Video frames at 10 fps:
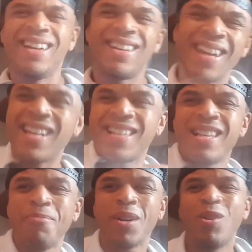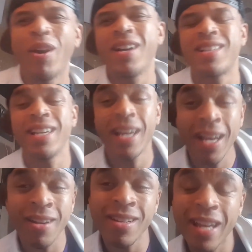This is McQuarris the
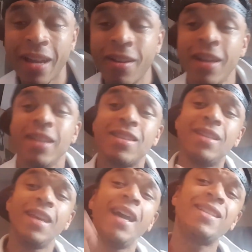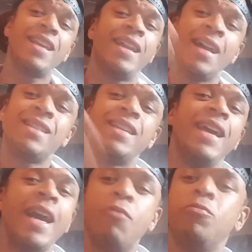Entertainer. Today,
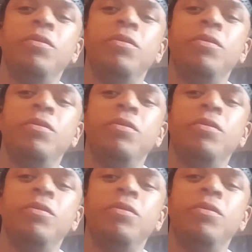I will